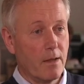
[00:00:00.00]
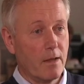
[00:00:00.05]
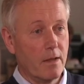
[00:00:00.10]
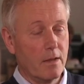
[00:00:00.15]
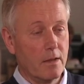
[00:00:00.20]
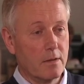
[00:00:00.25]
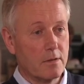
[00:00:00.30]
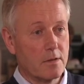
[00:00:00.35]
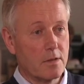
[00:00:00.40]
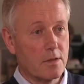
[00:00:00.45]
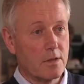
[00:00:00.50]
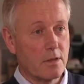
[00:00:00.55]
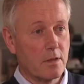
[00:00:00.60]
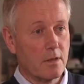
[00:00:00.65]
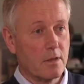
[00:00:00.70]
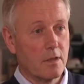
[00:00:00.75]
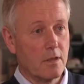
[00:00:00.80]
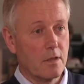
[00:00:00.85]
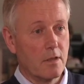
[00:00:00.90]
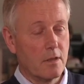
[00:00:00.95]
it's
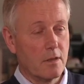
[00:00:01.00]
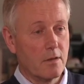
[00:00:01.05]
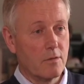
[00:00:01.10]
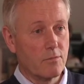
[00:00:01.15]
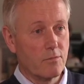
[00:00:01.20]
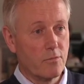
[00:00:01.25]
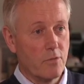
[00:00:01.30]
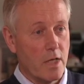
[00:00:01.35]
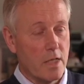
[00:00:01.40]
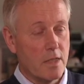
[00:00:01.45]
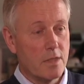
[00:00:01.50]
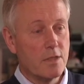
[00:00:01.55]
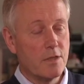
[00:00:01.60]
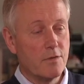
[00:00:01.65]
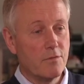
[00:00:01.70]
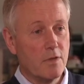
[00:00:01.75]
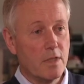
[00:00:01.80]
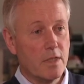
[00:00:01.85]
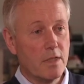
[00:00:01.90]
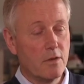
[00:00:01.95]

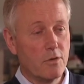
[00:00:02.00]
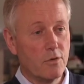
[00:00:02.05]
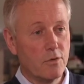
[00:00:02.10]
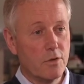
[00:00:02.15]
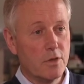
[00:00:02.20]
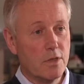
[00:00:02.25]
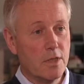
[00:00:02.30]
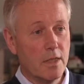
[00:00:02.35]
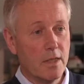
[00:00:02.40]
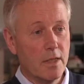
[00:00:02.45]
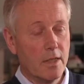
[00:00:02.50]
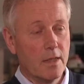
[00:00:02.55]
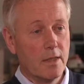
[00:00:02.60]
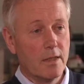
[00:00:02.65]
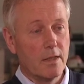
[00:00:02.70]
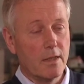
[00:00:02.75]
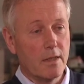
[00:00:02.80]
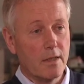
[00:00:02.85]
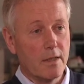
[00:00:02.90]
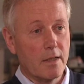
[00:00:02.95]
relatively good
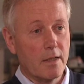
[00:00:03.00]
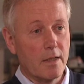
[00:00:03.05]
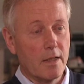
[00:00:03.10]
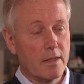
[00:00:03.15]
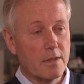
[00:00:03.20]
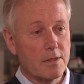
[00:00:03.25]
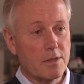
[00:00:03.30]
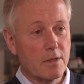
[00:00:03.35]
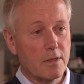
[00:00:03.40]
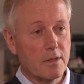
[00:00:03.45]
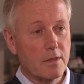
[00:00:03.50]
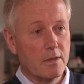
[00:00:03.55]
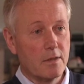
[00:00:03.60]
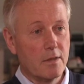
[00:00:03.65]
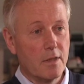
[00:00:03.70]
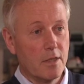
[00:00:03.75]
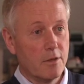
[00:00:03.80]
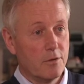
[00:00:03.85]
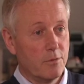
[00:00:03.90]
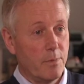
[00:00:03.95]
as a
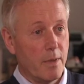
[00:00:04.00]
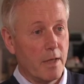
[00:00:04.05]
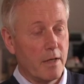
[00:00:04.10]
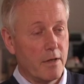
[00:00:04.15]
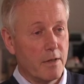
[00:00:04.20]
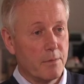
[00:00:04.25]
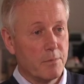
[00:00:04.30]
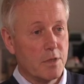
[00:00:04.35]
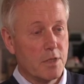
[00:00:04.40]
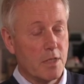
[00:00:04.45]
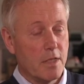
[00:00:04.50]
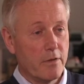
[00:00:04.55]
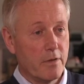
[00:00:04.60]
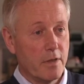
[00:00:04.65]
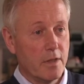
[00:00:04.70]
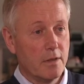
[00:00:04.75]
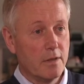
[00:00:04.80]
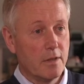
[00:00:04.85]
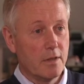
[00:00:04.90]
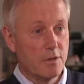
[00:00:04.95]
load-bearing
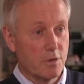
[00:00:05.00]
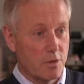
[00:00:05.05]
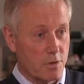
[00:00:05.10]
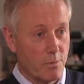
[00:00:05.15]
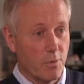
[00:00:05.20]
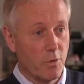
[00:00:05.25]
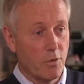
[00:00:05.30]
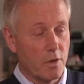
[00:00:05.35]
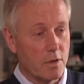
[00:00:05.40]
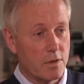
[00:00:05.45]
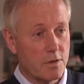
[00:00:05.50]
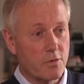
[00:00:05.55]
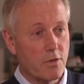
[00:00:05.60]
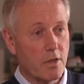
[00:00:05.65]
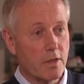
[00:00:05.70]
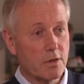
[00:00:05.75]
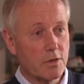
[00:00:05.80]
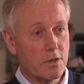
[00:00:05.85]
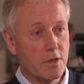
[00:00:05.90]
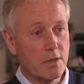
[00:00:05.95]
material in smaller
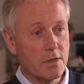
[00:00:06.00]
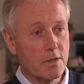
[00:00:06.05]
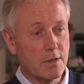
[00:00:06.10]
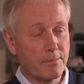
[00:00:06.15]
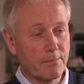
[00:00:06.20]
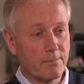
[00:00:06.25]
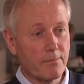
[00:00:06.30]
structures,